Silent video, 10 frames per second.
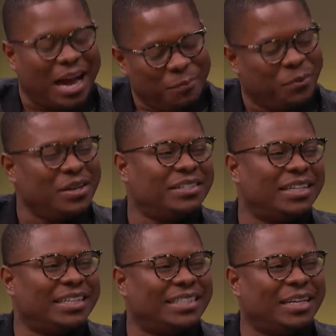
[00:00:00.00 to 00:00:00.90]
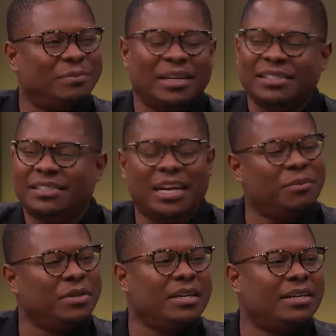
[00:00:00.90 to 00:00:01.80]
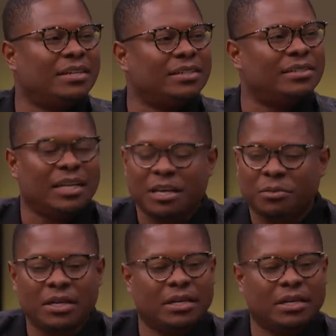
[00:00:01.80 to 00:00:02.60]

I appreciate that. You won me over, man. You bad